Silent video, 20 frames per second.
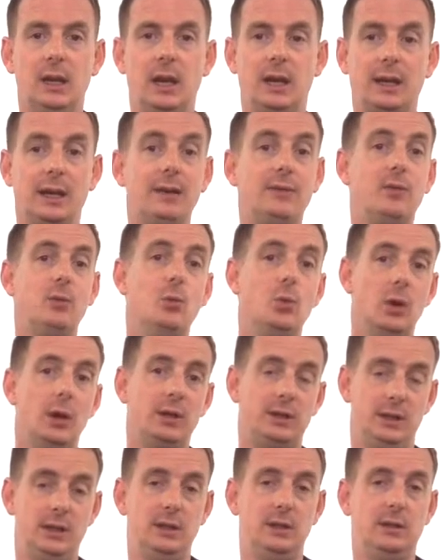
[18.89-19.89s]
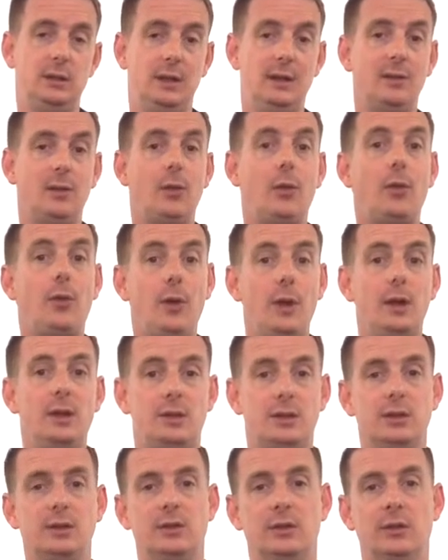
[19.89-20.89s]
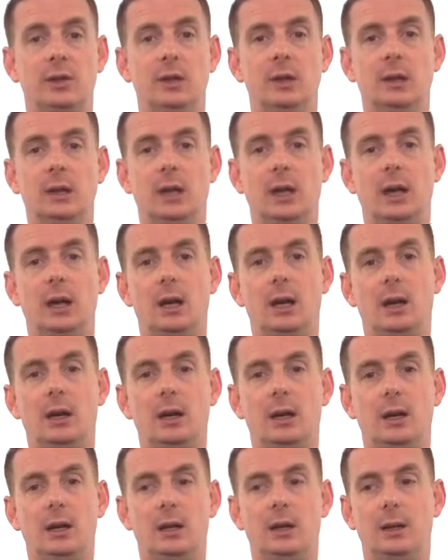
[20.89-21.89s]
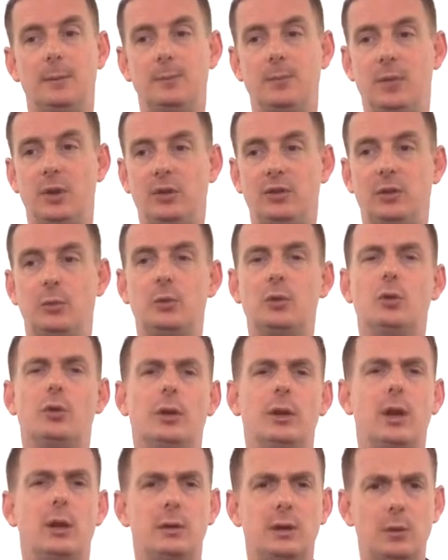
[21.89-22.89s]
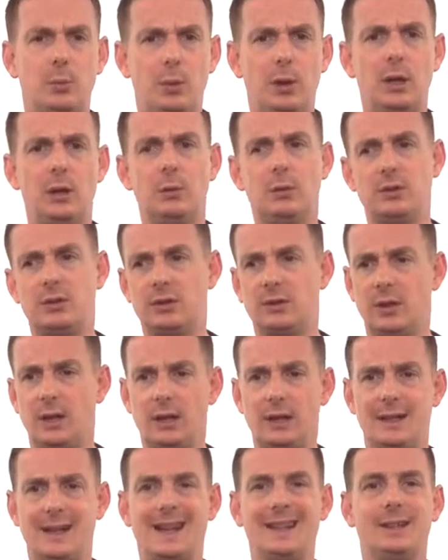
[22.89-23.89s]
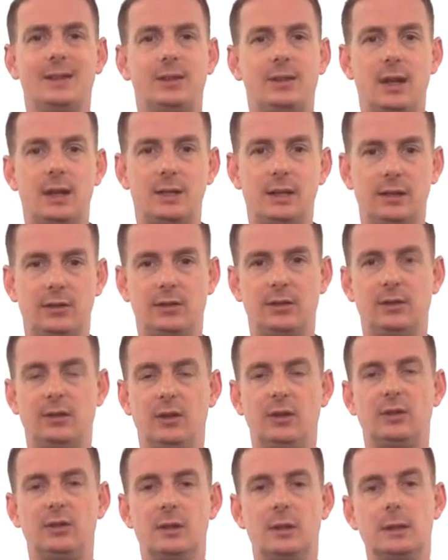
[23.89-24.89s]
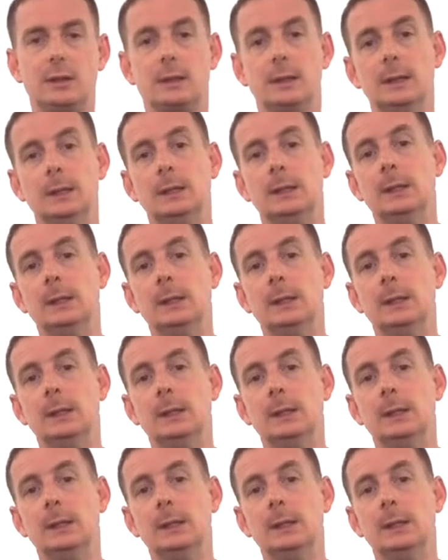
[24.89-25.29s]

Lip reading: and I even worked in the theatres as something called an ODP, which is like an anaesthetics assistant.